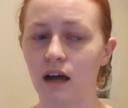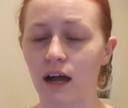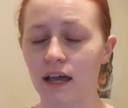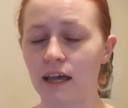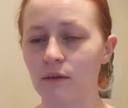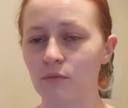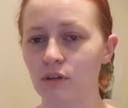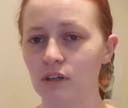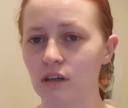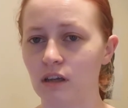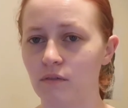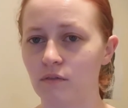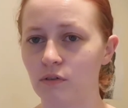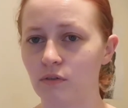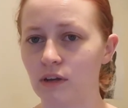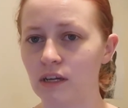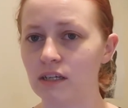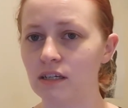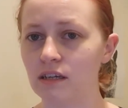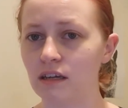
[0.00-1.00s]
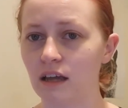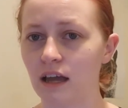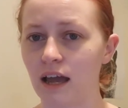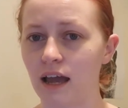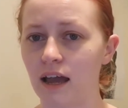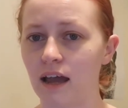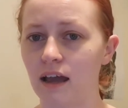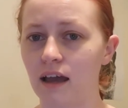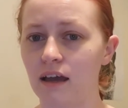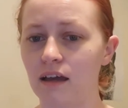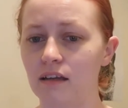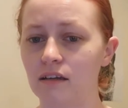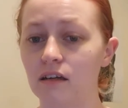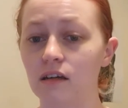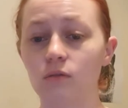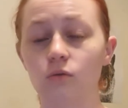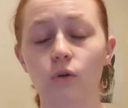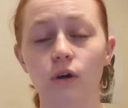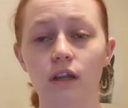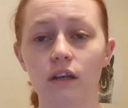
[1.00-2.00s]
I am going to give it a read, and
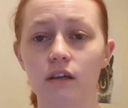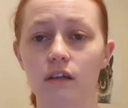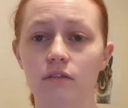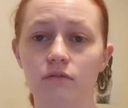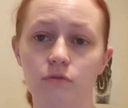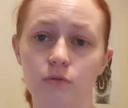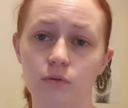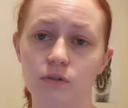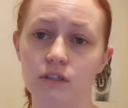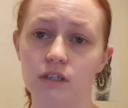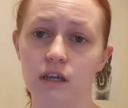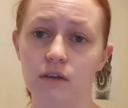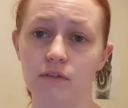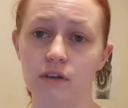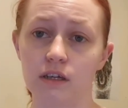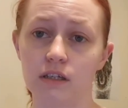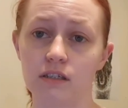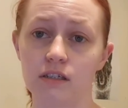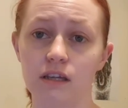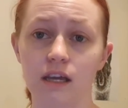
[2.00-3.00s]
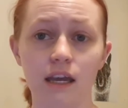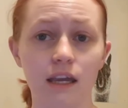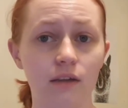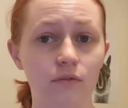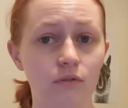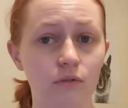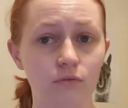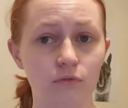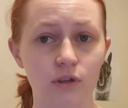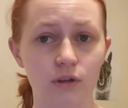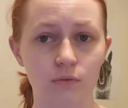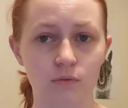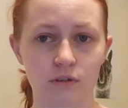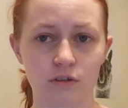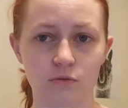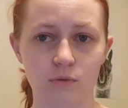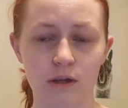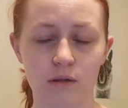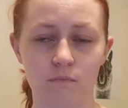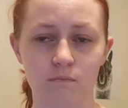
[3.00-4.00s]
I'm quite looking forward to giving it a review
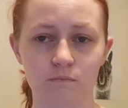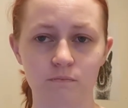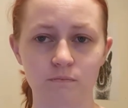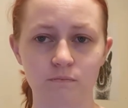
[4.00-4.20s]
as well.